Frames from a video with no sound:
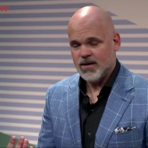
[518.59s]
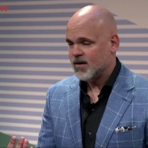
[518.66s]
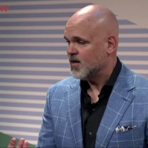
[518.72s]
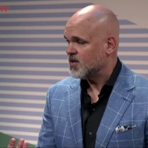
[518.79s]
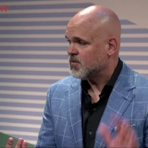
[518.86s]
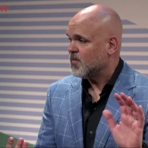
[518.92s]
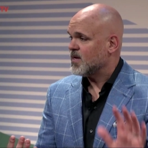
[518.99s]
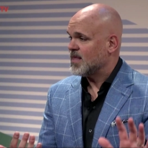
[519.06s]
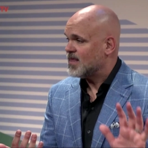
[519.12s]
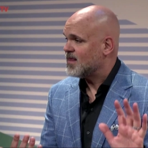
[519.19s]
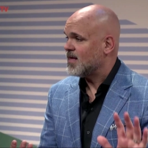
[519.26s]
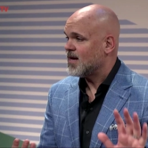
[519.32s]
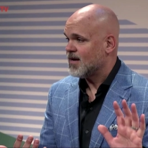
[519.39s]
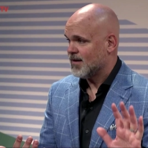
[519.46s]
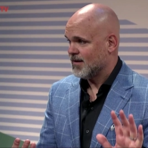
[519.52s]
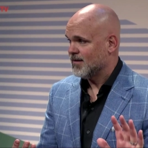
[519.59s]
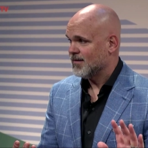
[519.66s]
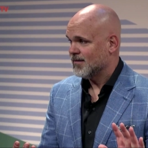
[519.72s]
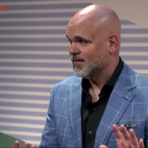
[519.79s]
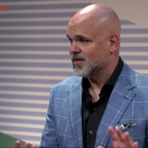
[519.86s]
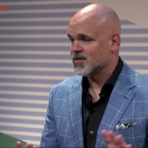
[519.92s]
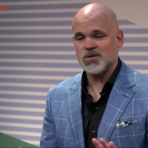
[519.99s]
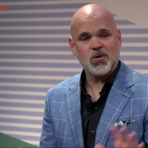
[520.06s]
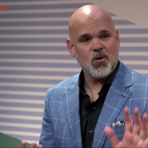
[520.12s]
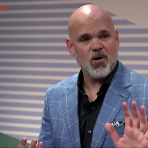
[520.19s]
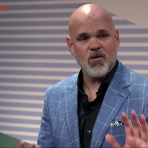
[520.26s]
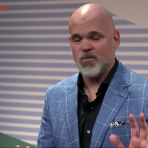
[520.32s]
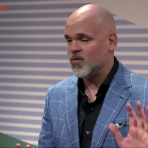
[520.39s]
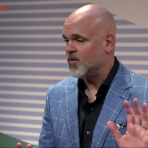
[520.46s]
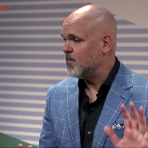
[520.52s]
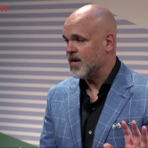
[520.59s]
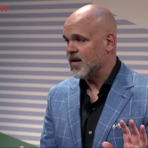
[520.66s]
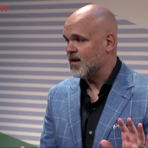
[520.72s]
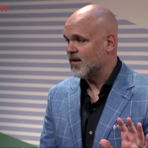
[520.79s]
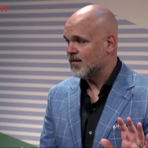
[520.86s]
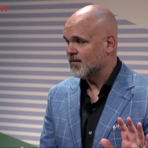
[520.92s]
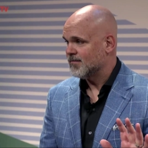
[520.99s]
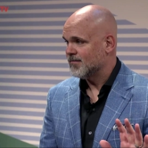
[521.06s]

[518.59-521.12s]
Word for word: here's what we think the score will be